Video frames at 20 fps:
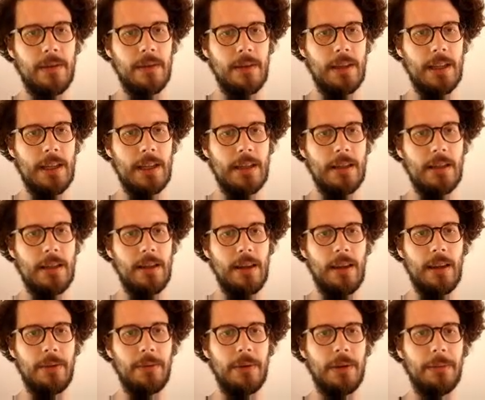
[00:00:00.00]
That
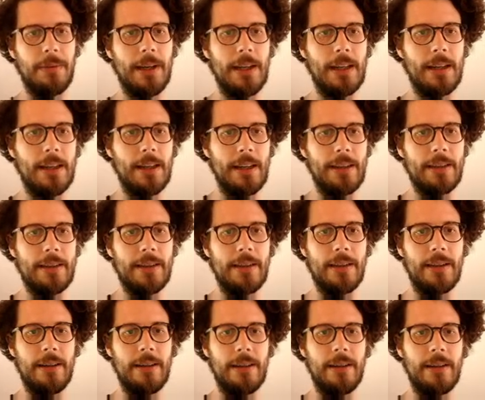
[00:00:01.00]
will be a
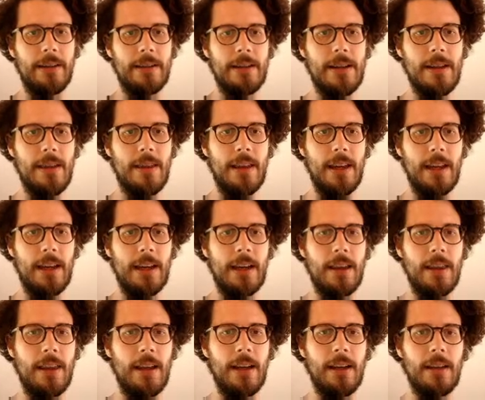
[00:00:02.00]
later thing, I
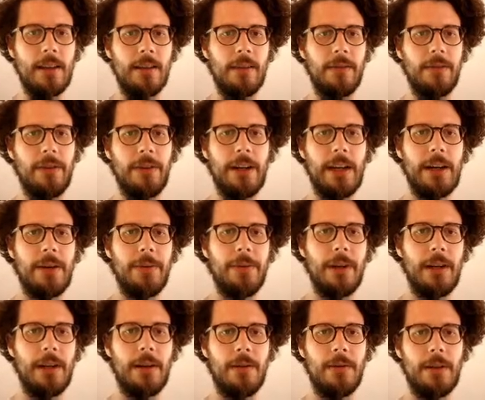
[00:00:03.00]
think. For now, we
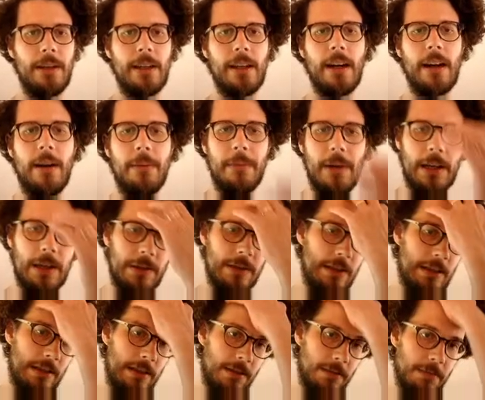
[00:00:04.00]
only care about
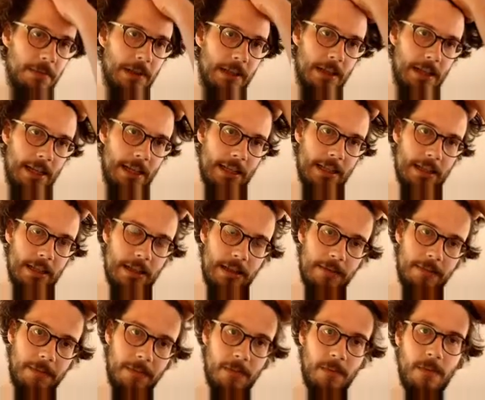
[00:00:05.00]
stupid text.
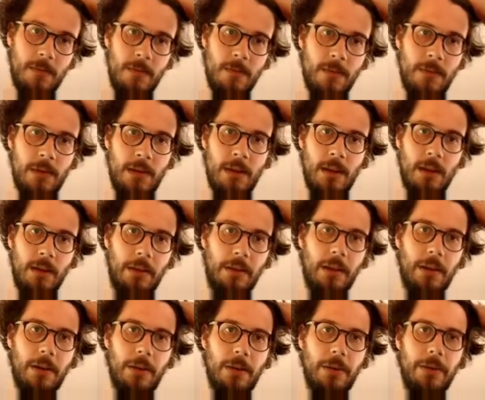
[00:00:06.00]

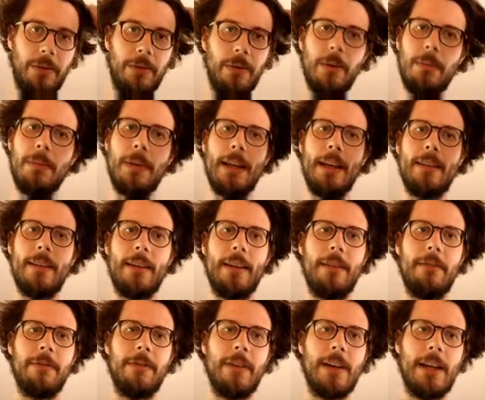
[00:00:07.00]
So, replacing in
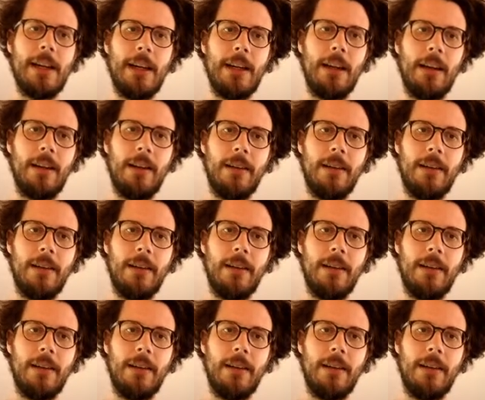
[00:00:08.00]
file.